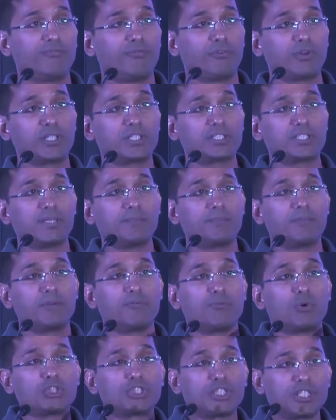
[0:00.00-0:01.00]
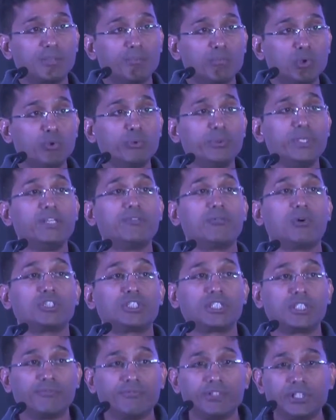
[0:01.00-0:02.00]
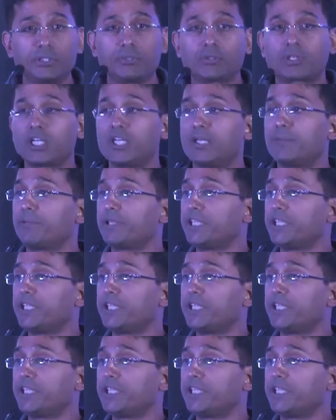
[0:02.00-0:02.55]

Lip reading: for example, watching a movie, watching a video clip,